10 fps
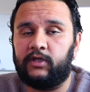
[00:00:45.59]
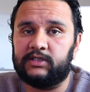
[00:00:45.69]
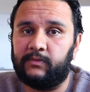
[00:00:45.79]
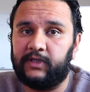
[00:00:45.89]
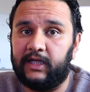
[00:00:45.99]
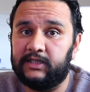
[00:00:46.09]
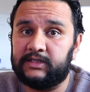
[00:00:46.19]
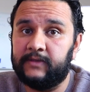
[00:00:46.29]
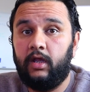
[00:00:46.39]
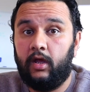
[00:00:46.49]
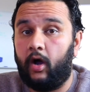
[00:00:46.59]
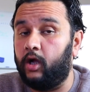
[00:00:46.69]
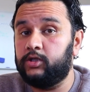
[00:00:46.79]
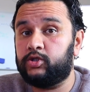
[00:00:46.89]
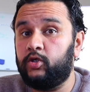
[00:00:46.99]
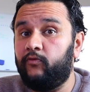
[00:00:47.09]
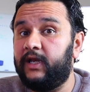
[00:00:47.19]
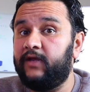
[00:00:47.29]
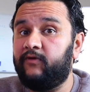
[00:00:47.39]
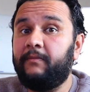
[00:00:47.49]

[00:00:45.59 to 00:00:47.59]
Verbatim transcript: to think something else. Also, whenever